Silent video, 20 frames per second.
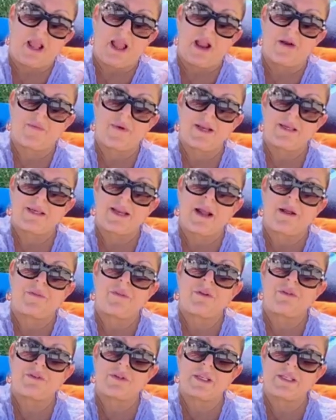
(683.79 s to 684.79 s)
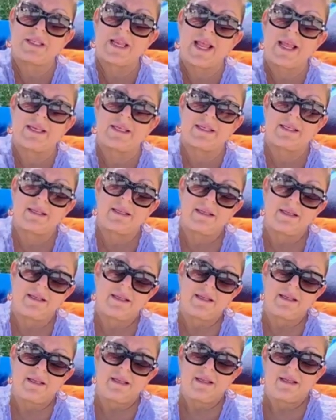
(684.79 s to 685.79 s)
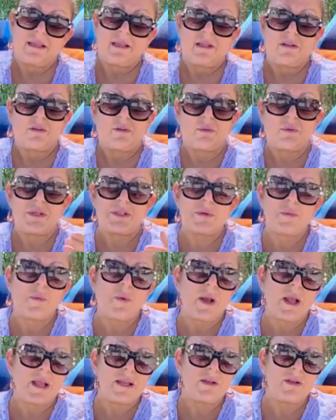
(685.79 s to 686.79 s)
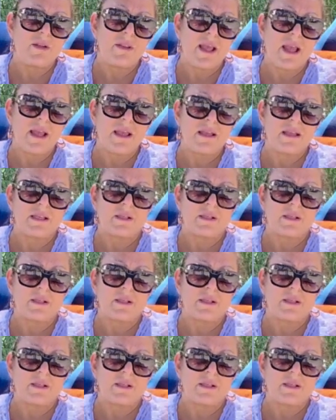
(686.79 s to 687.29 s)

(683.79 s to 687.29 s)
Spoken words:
I write down there's a dent. The reason why I do that